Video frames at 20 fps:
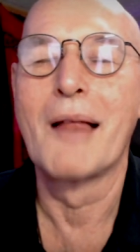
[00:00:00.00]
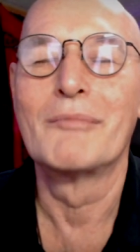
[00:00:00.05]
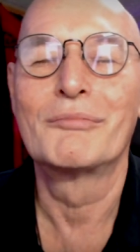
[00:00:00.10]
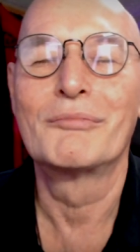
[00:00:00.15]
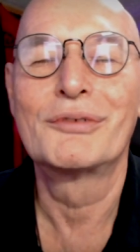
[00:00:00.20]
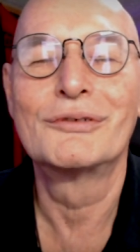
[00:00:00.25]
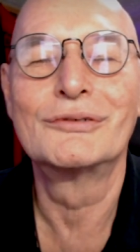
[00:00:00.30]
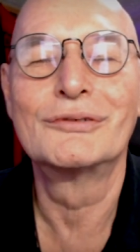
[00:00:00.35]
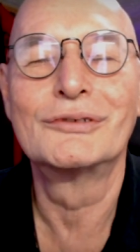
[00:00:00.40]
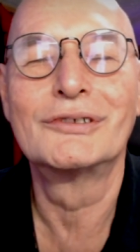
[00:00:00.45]

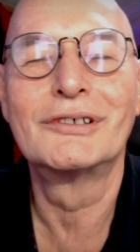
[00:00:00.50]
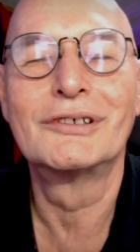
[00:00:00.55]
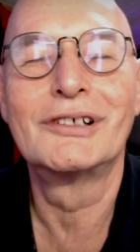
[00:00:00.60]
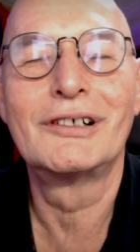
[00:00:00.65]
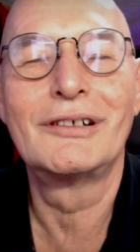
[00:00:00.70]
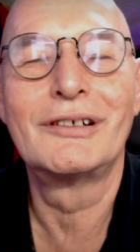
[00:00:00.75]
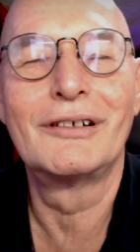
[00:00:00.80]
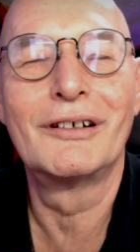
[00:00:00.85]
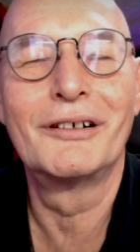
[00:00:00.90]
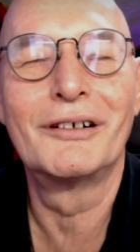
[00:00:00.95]
pour a
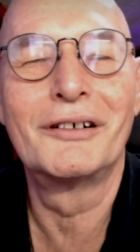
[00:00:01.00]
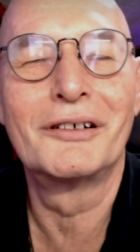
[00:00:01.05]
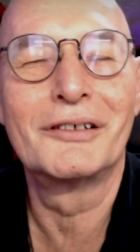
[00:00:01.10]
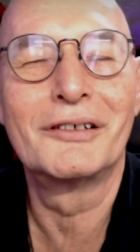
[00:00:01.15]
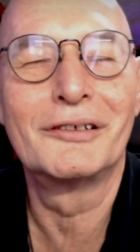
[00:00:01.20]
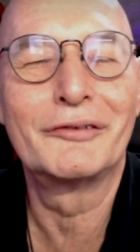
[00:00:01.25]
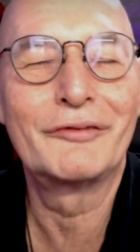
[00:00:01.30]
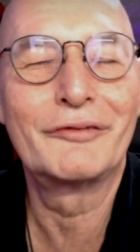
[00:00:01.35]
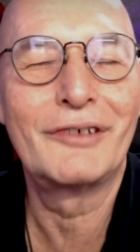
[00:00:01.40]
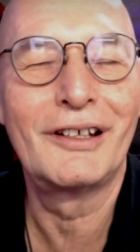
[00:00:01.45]
lot
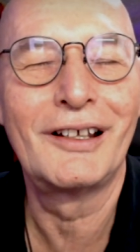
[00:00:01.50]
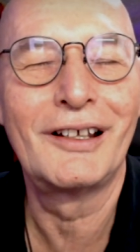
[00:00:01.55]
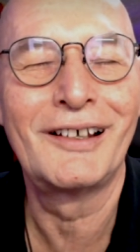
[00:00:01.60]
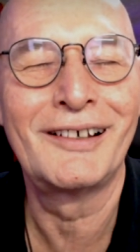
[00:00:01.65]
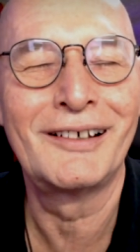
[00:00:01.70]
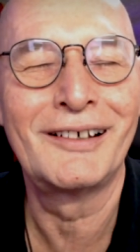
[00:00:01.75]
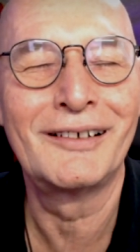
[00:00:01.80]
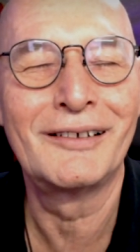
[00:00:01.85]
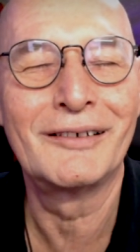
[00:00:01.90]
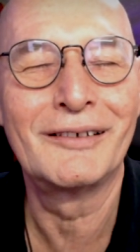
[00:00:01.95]
of
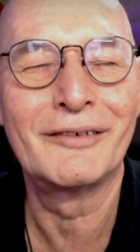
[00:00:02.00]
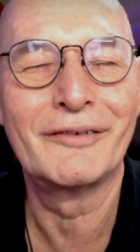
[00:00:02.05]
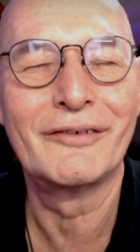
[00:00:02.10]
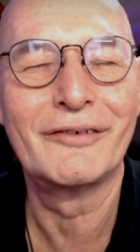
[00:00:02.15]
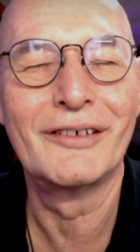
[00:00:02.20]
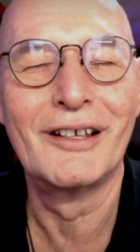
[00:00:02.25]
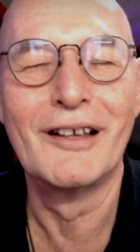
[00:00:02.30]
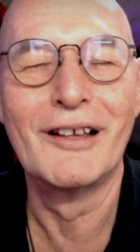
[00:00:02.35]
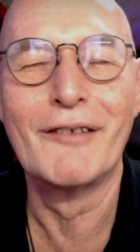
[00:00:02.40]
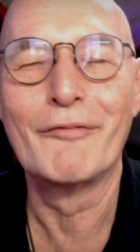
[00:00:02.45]
love
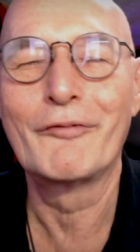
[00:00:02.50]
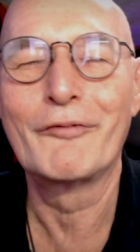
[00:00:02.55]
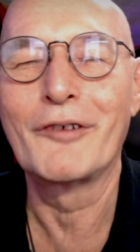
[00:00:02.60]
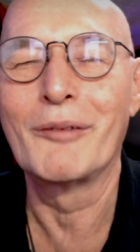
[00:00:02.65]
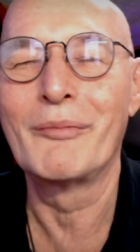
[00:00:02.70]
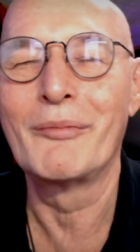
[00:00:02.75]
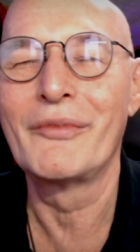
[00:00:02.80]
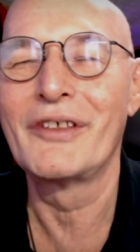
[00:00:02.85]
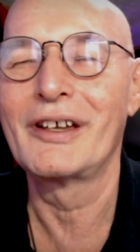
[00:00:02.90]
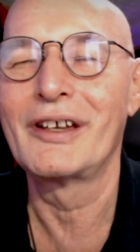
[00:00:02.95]

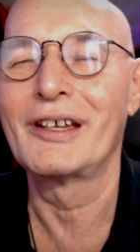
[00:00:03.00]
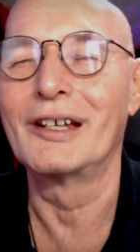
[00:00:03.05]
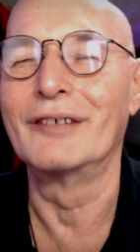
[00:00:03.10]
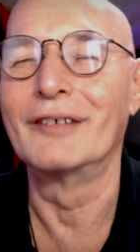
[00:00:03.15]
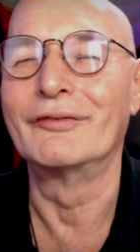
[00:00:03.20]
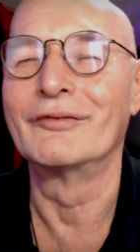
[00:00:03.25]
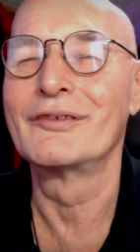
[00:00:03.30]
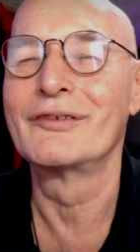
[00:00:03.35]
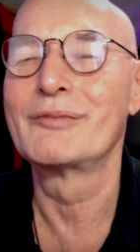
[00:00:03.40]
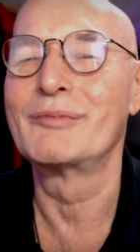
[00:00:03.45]
from the
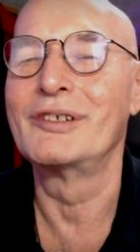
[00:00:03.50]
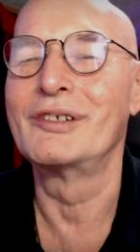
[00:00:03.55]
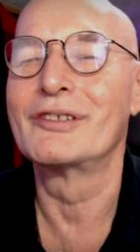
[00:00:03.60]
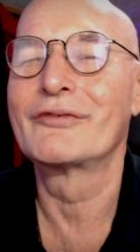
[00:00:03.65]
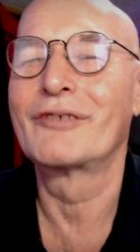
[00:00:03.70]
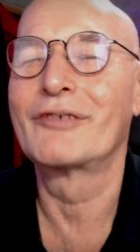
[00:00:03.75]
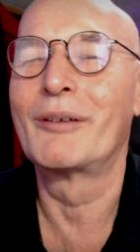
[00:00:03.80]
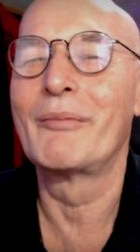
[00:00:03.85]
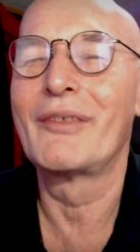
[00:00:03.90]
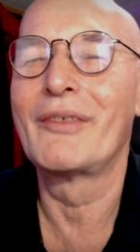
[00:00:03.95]
heavens, means
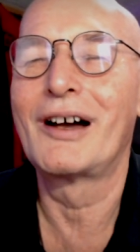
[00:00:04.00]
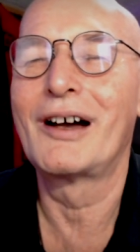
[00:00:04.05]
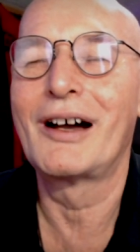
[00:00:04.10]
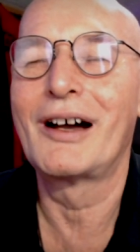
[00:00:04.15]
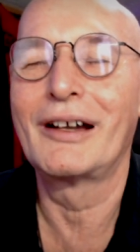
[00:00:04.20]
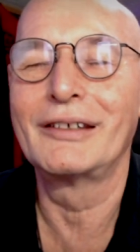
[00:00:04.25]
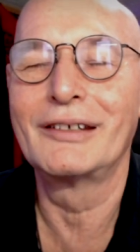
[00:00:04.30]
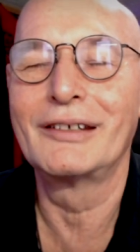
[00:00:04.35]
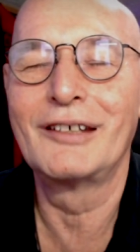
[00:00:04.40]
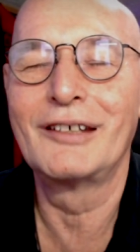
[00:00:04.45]
from the
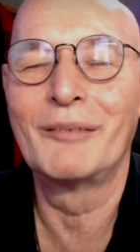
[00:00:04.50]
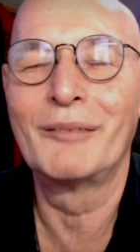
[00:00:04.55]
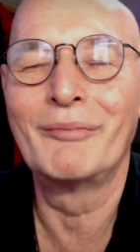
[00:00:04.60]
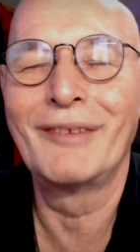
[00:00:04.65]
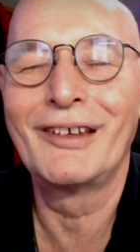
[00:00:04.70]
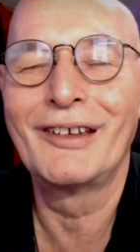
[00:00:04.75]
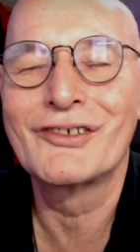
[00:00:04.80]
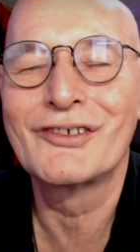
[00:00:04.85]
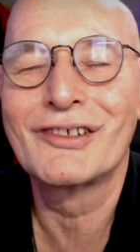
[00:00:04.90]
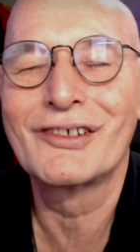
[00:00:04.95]
higher
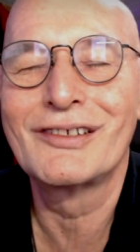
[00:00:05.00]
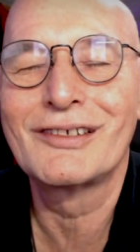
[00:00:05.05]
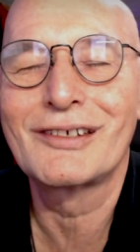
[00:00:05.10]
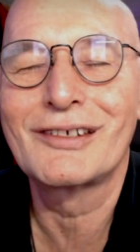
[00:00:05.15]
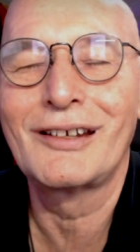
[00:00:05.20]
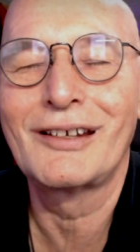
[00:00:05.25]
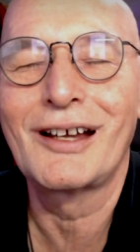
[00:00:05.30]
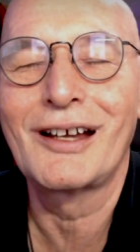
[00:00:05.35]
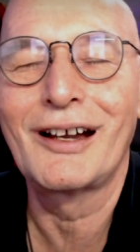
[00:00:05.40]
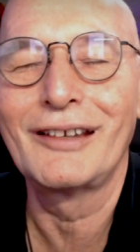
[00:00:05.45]
dimensions
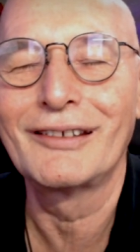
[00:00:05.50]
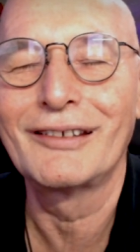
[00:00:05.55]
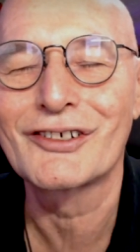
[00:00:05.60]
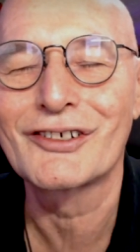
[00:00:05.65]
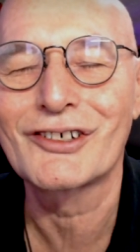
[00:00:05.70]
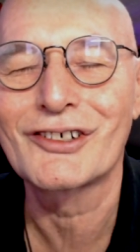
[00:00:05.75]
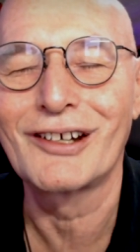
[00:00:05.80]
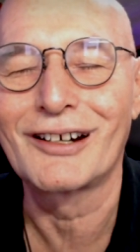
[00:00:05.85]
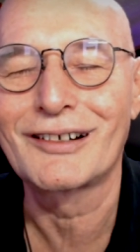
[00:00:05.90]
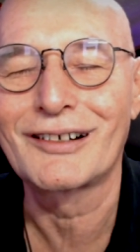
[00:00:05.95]
and higher
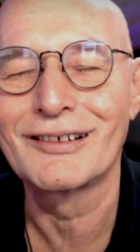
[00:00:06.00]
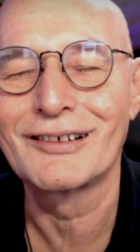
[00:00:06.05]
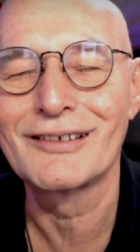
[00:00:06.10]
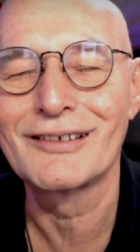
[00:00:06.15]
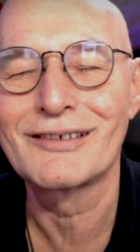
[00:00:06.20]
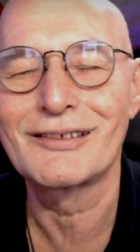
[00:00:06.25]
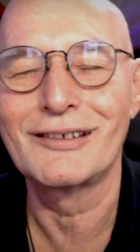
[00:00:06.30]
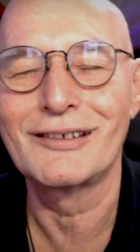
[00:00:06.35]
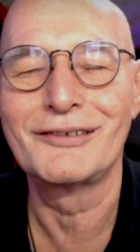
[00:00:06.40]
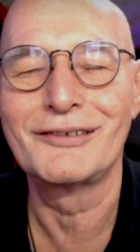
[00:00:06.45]

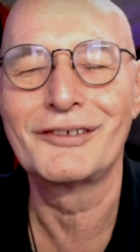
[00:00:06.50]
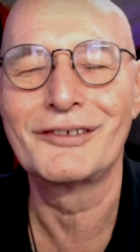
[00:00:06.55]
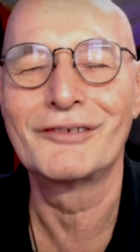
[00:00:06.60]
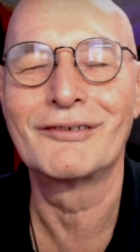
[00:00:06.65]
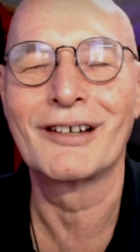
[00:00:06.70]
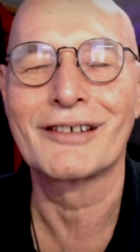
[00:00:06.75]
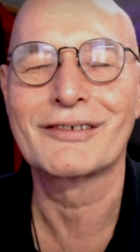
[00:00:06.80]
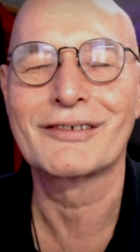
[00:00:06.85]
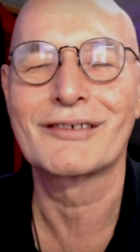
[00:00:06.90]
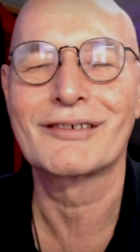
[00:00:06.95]
chakras
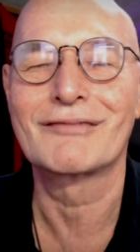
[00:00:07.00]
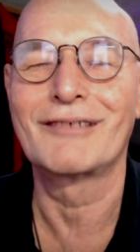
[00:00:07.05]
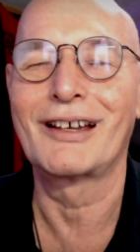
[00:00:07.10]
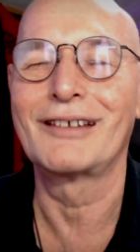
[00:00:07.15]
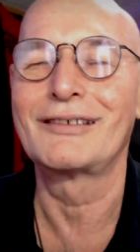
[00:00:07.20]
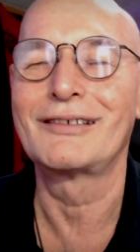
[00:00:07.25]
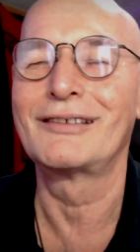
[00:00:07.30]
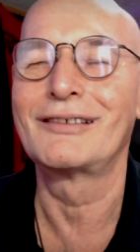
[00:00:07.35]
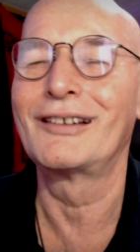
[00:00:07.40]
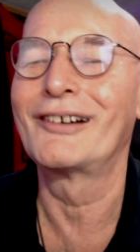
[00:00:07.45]
into us
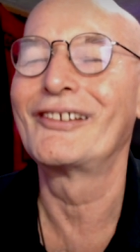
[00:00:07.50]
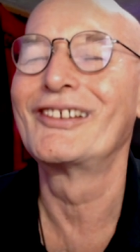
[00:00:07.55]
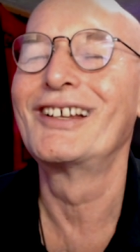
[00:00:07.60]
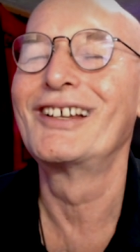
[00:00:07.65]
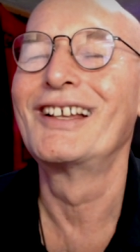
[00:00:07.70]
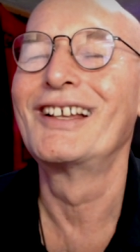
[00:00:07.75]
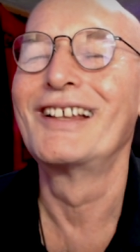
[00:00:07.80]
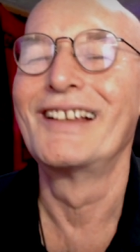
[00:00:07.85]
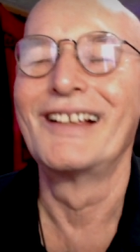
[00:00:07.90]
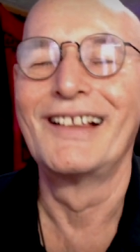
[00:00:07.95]
right now.
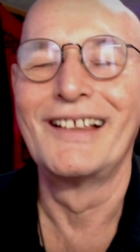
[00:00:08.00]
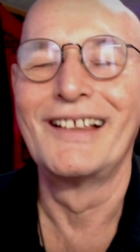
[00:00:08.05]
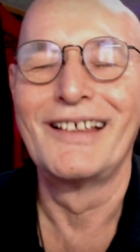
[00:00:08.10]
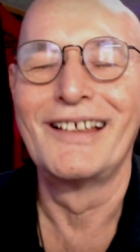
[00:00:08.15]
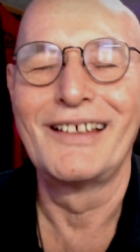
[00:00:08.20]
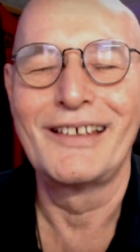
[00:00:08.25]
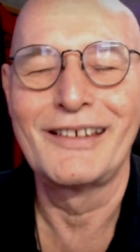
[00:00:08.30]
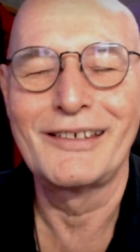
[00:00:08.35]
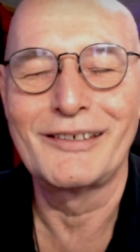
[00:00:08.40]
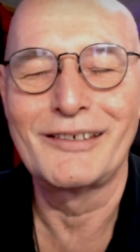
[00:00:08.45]

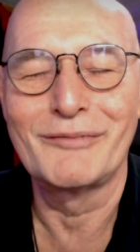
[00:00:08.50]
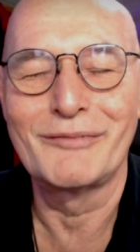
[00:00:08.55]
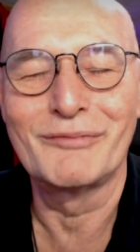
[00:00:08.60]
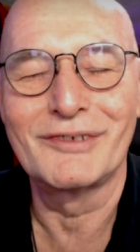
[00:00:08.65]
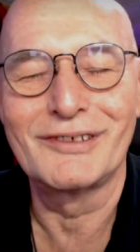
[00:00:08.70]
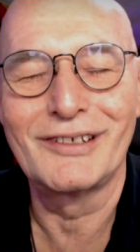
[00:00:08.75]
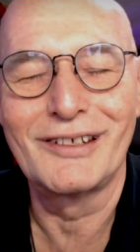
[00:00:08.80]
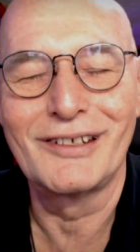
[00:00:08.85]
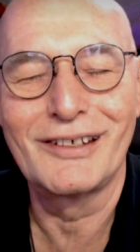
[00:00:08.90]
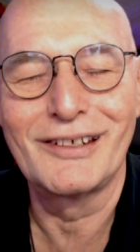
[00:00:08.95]

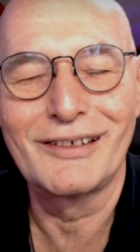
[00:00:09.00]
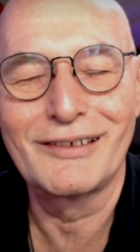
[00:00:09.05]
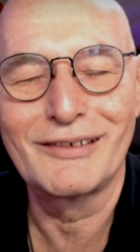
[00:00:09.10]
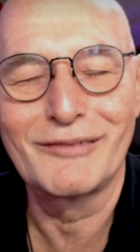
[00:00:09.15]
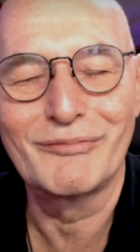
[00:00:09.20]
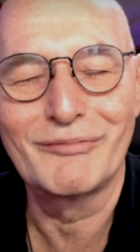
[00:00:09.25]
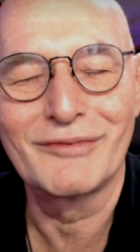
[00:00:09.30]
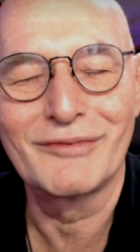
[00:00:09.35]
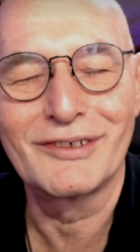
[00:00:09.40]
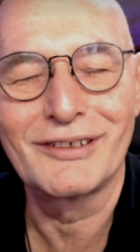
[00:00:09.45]
Amen.
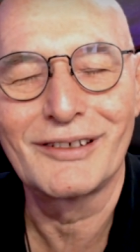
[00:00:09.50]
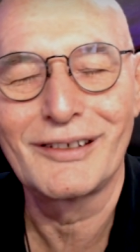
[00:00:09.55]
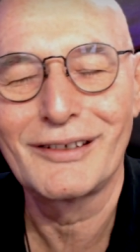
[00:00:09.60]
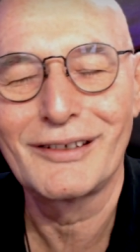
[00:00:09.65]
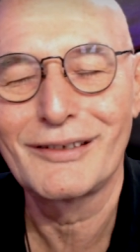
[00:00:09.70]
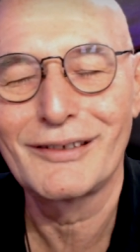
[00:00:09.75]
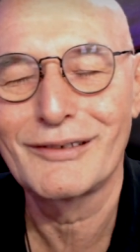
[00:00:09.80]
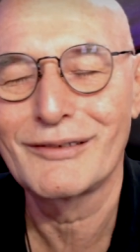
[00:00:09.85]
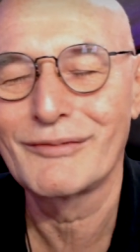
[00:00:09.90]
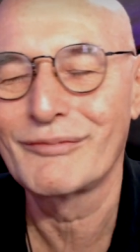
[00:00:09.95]
amen
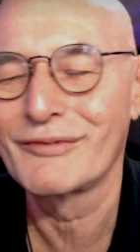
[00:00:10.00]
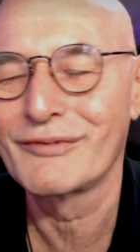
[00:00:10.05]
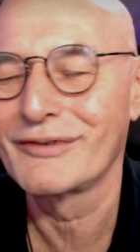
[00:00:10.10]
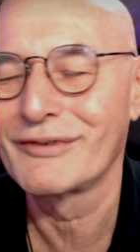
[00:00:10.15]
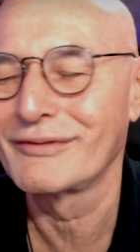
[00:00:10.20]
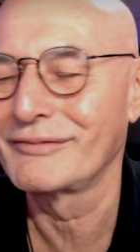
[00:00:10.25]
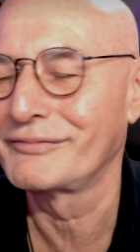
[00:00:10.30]
aim.